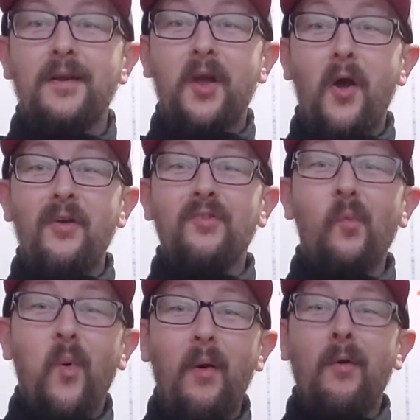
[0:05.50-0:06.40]
Guys,
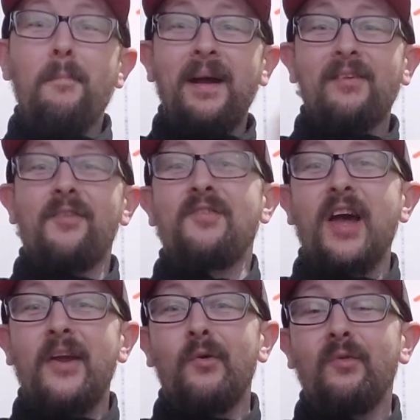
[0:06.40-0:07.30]
welcome back to the
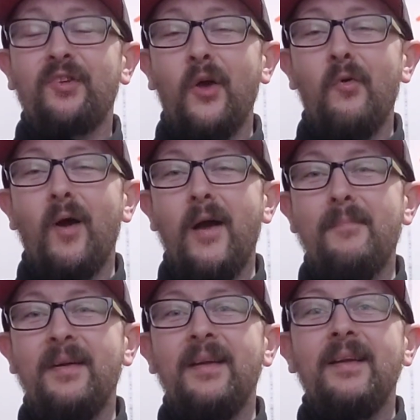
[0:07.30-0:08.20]
channel. So
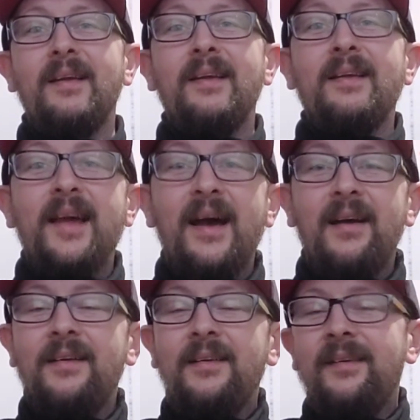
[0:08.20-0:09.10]
yeah,
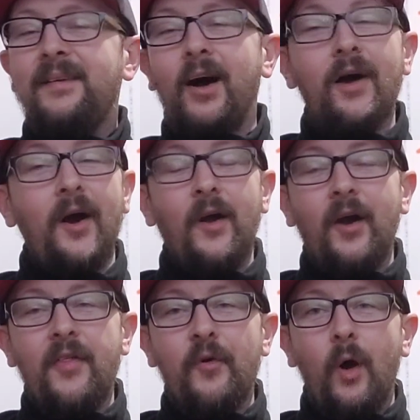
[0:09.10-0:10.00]

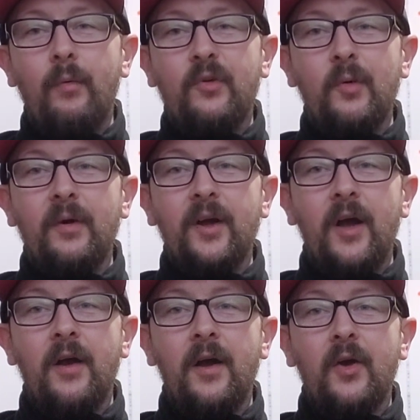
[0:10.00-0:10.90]
I thought I would do
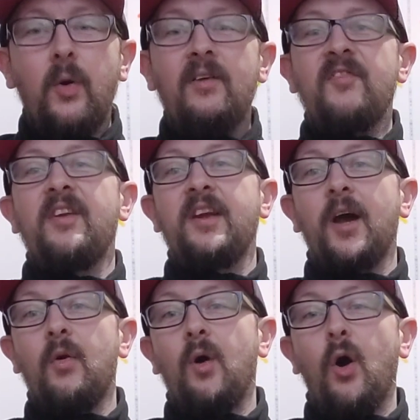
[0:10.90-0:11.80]
a quick
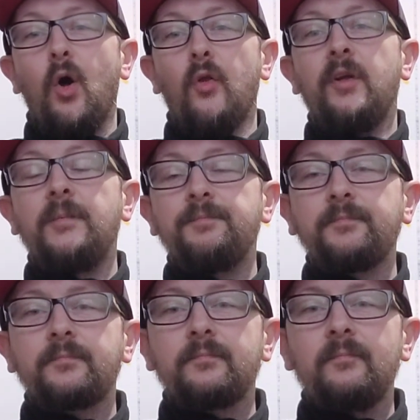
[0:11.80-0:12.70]
video on
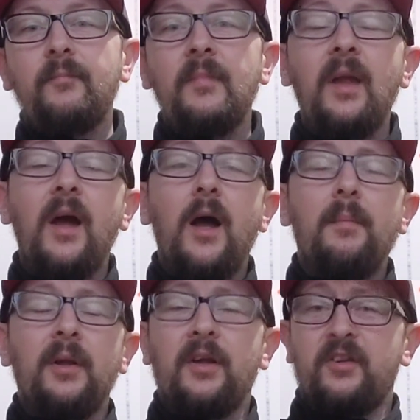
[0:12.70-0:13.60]

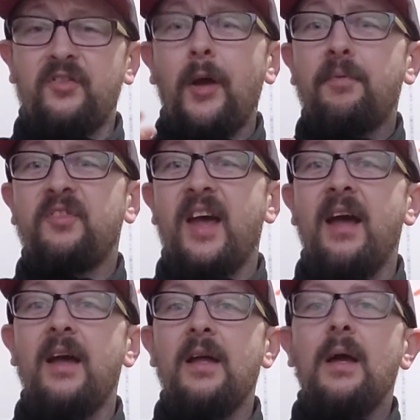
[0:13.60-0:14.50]
like a subset
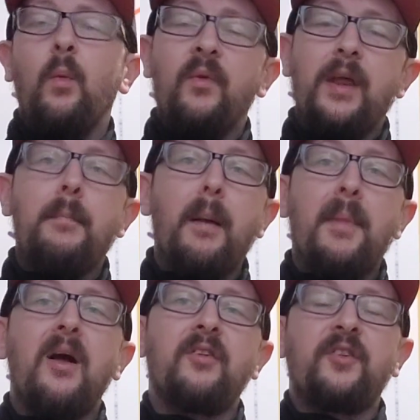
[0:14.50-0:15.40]
within my
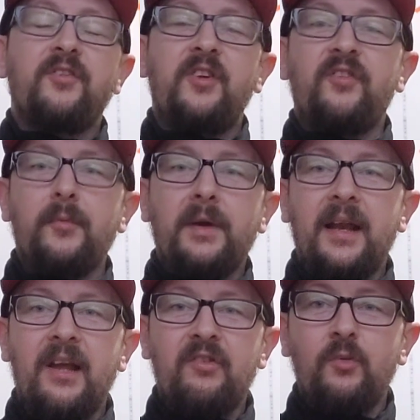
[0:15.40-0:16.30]
Master System
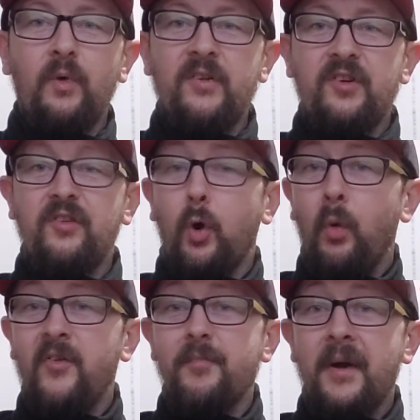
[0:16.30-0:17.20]
collection, which is
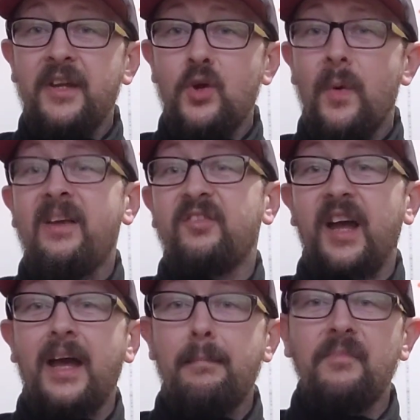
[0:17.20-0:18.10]
all of my US
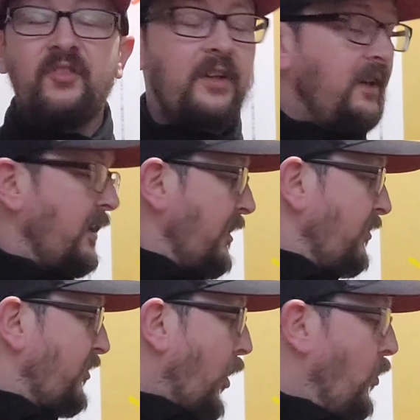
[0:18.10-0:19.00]
games.
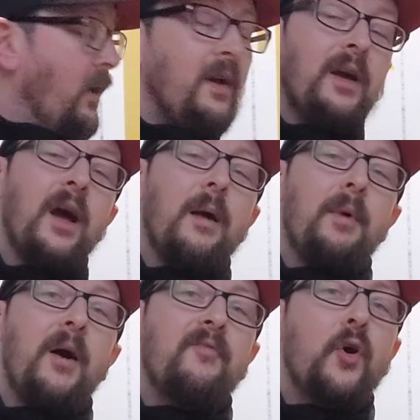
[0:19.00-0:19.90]
So
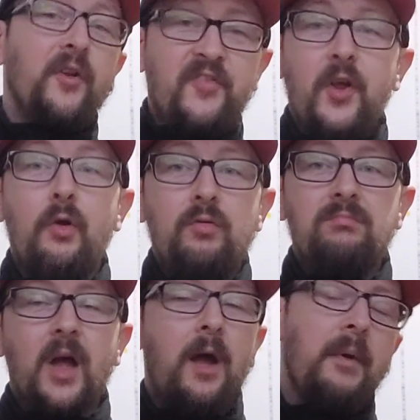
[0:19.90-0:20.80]
I've got a few.
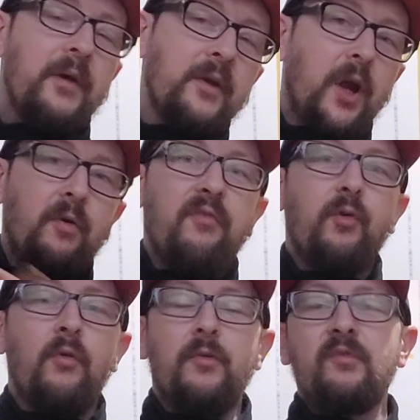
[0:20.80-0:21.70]
I'm going to go
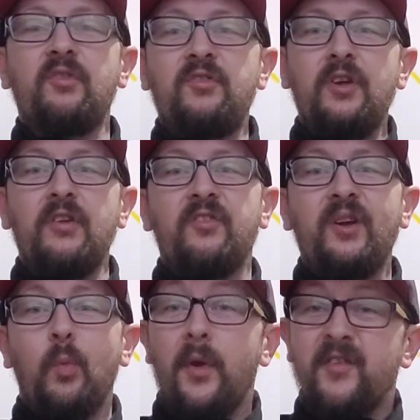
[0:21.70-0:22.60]
through them just so you can see
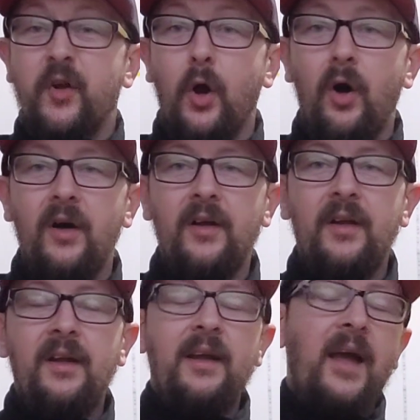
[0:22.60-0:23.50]
what I've got,
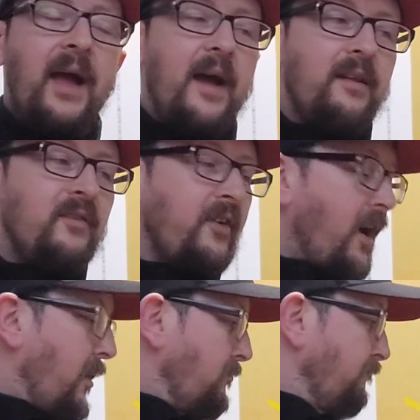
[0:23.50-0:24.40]
and
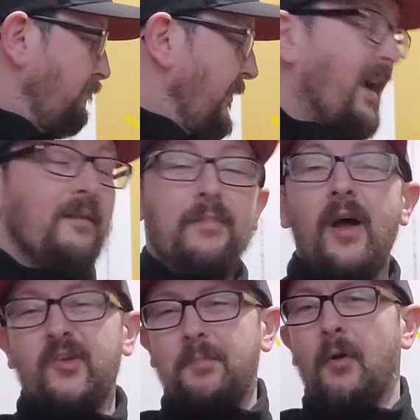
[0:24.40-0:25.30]
yeah,
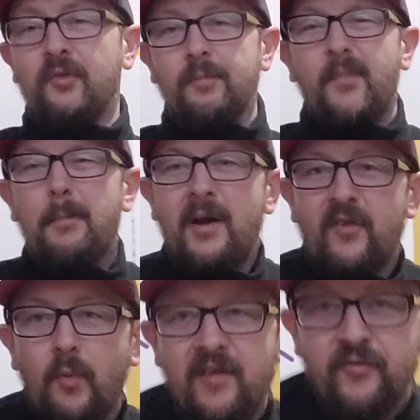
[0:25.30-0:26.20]
I suppose a bit of a
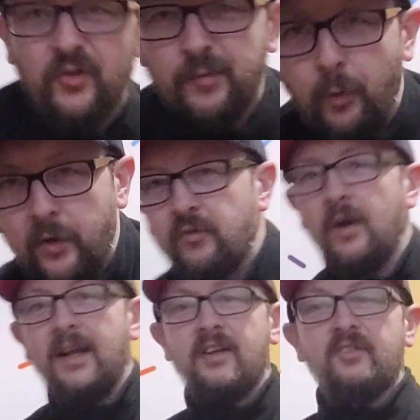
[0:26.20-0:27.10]
reference point really.